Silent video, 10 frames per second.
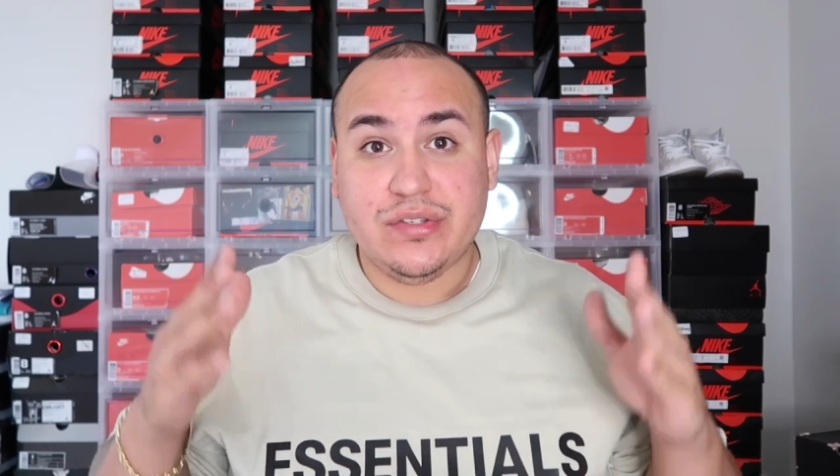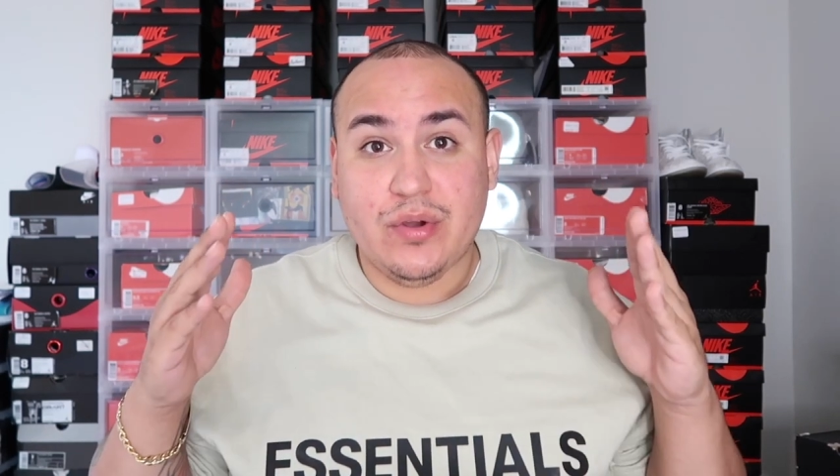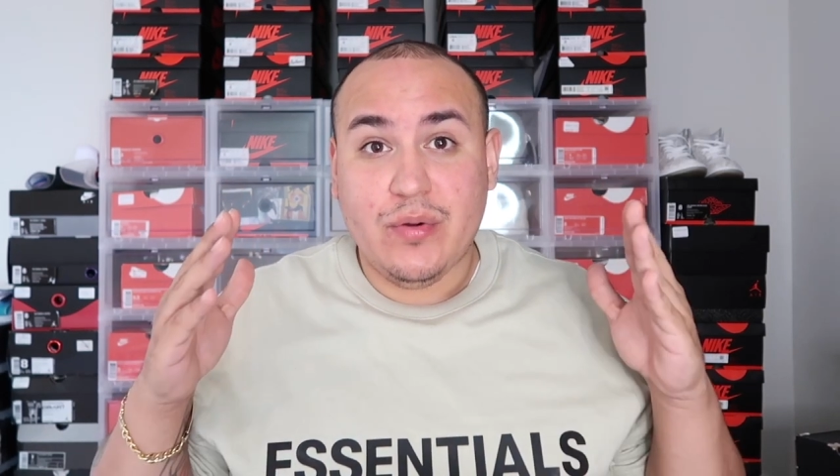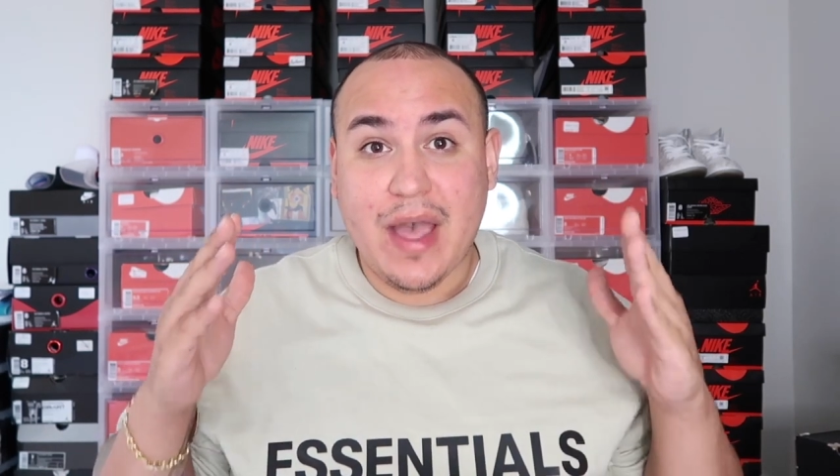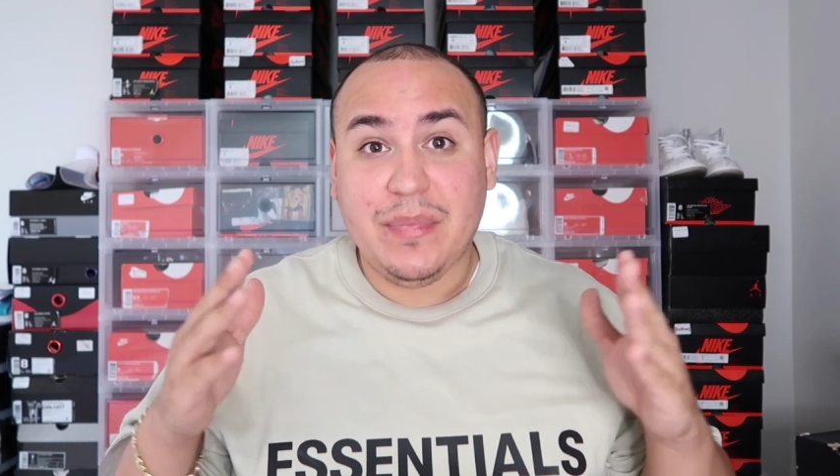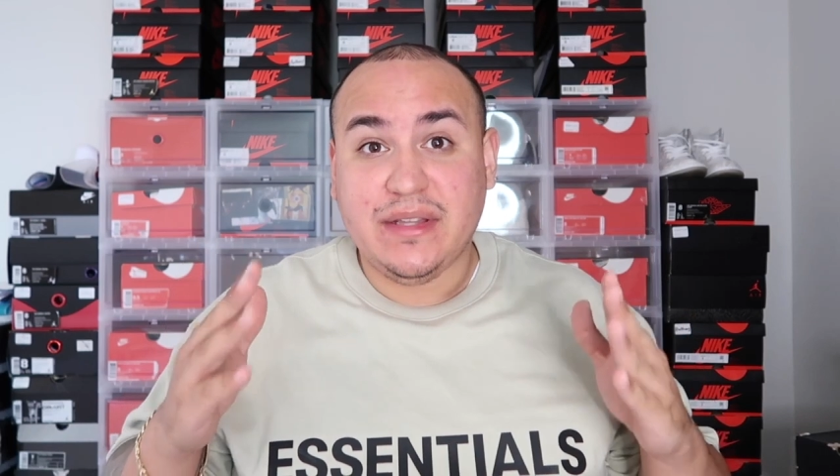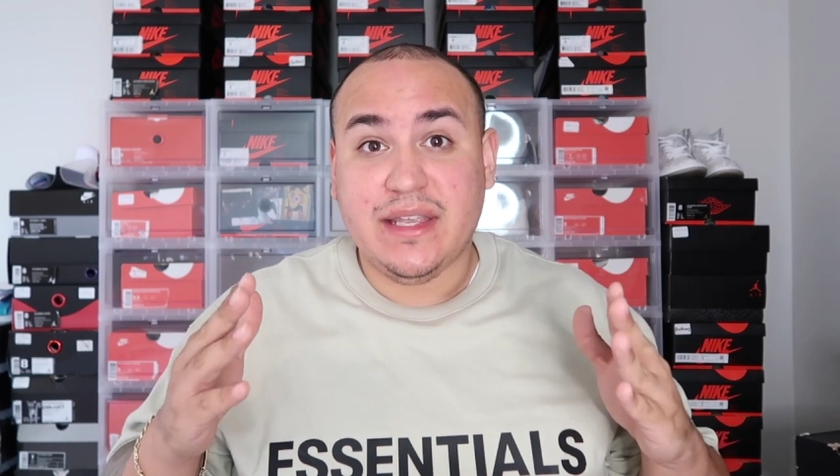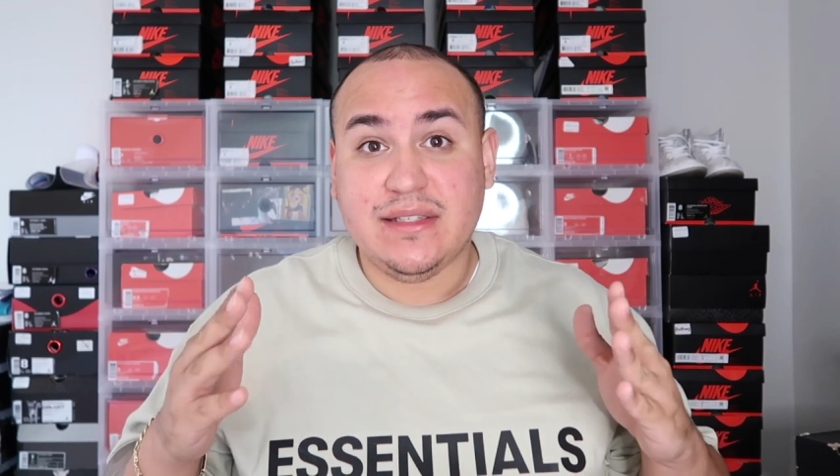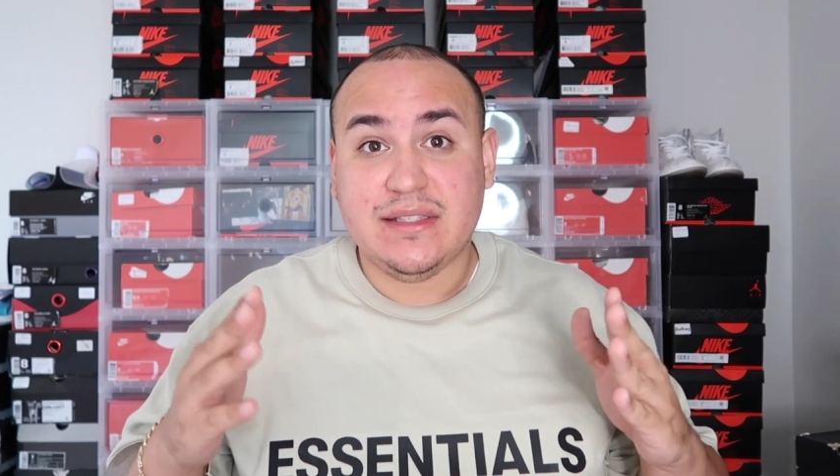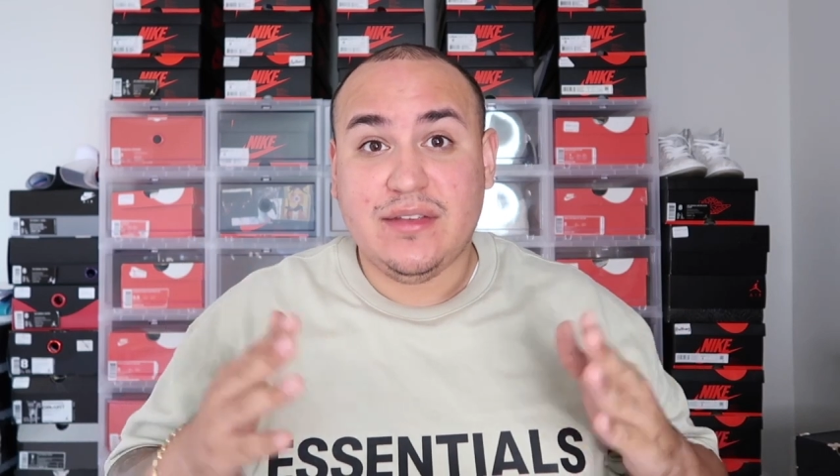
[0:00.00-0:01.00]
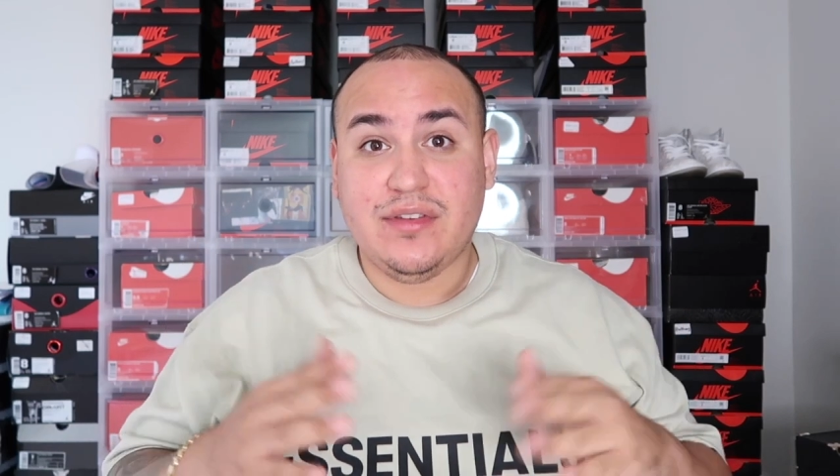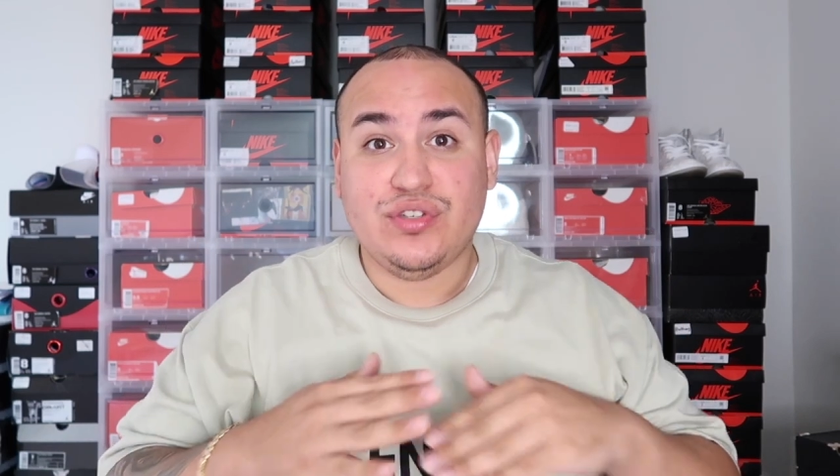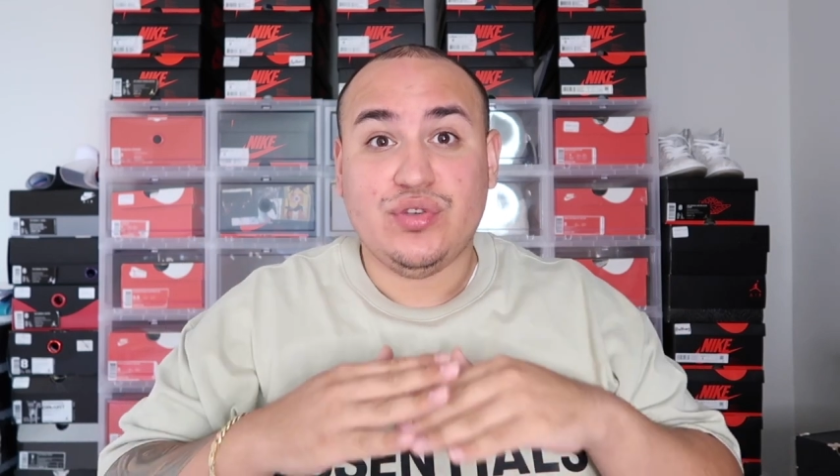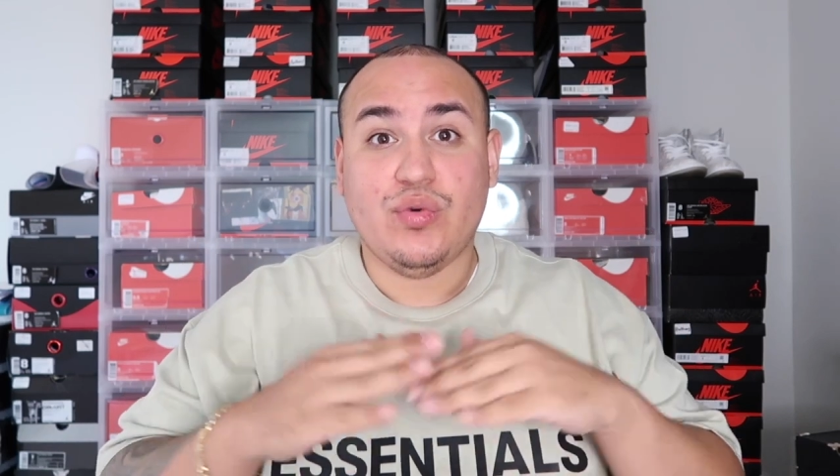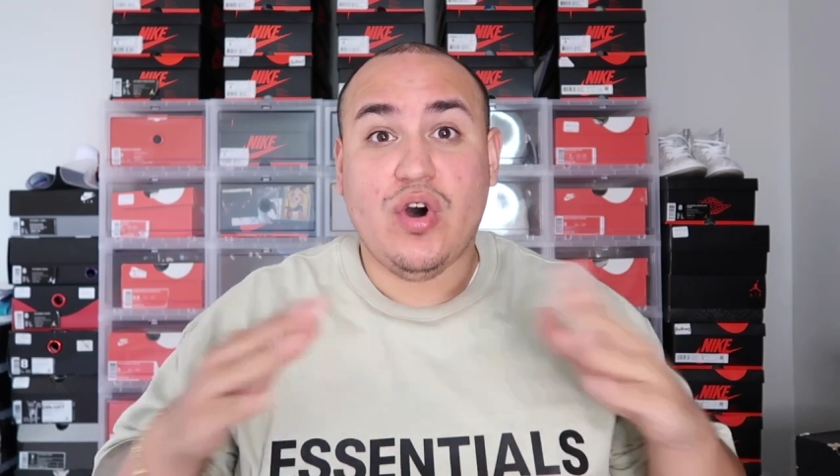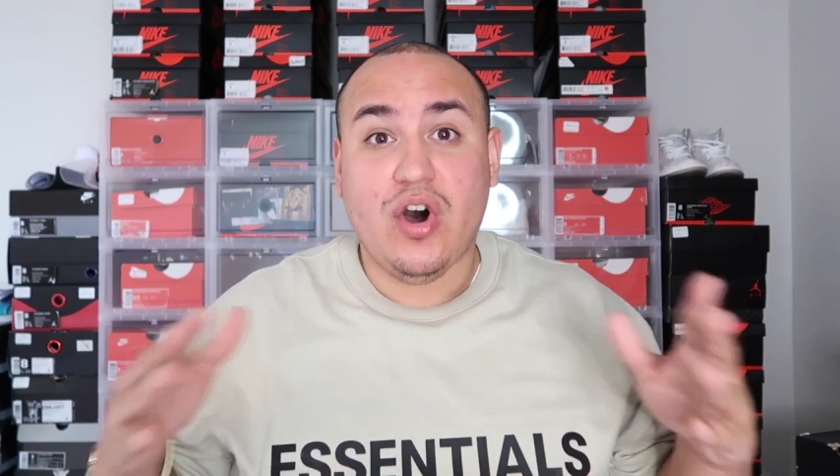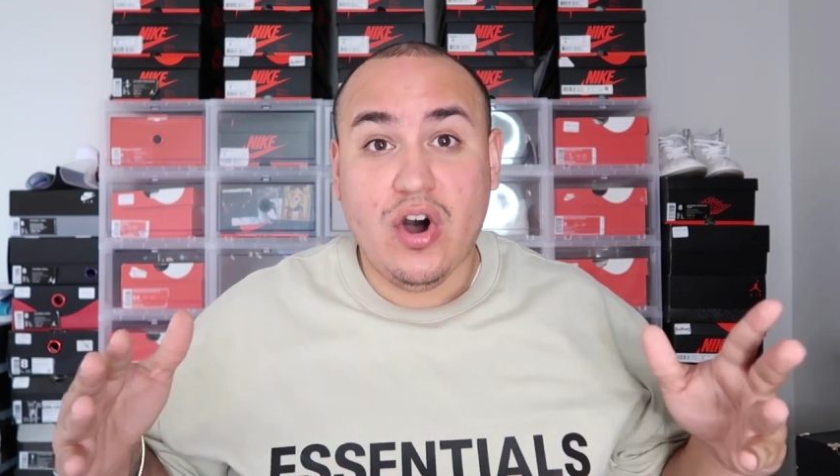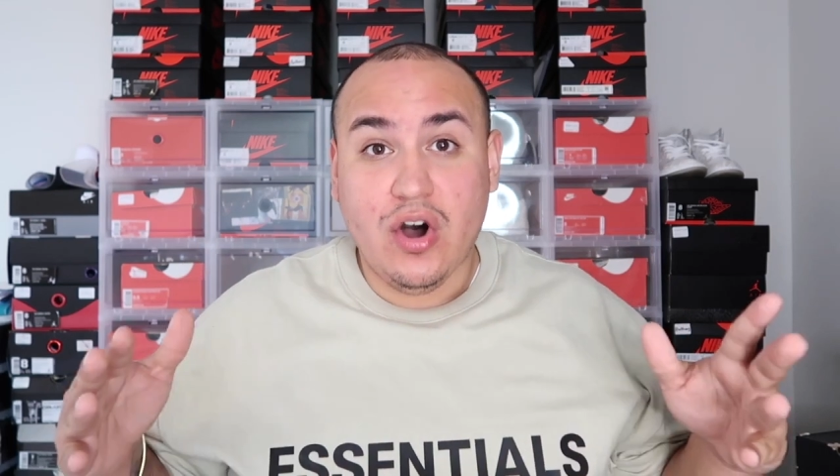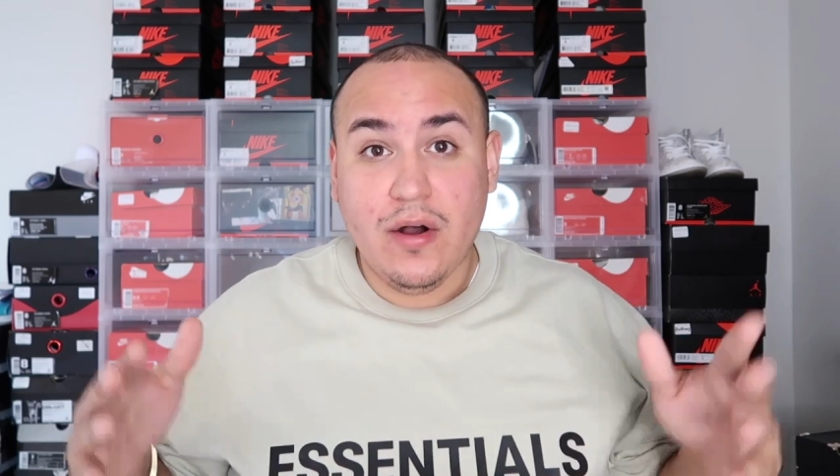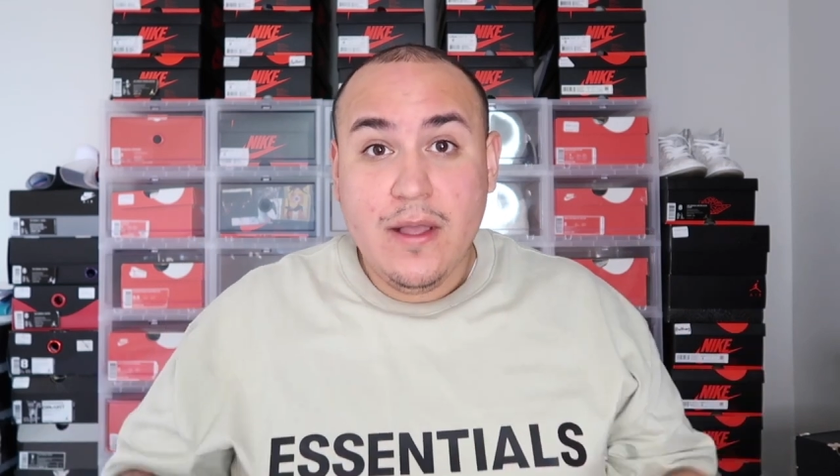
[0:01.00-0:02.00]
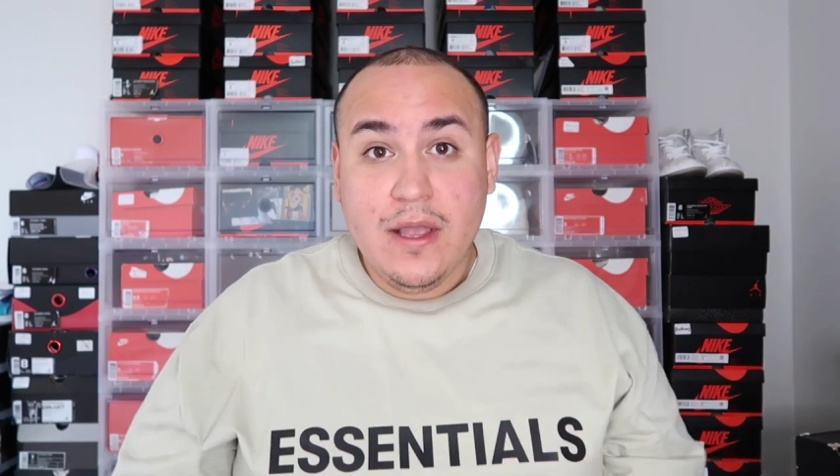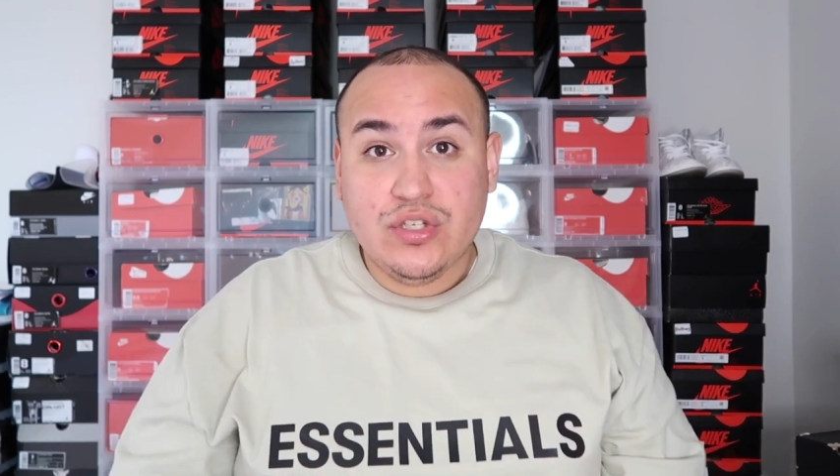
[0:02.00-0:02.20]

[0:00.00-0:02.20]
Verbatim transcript: So happy Thanksgiving to all.